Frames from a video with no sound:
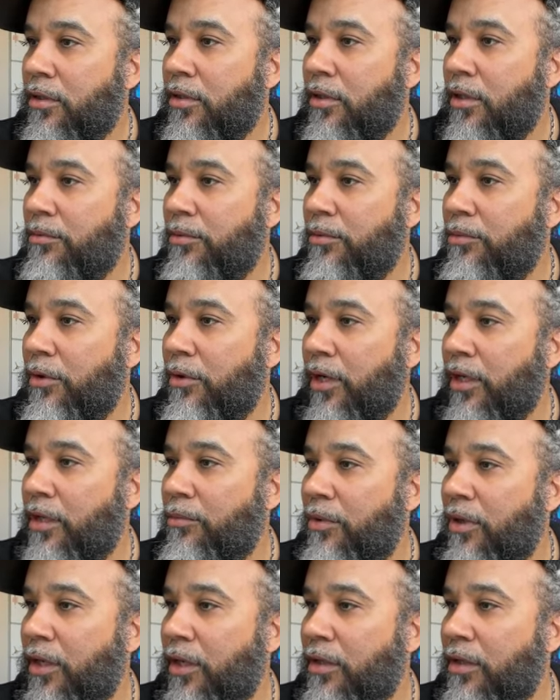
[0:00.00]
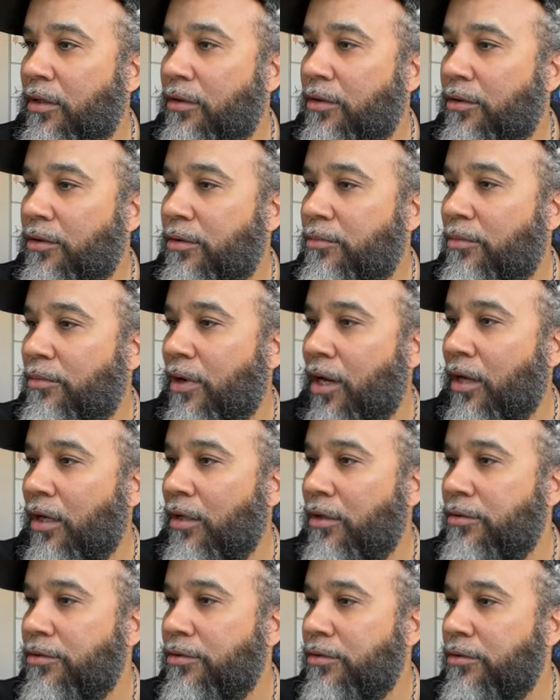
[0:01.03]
let me bring it bigger. Pause.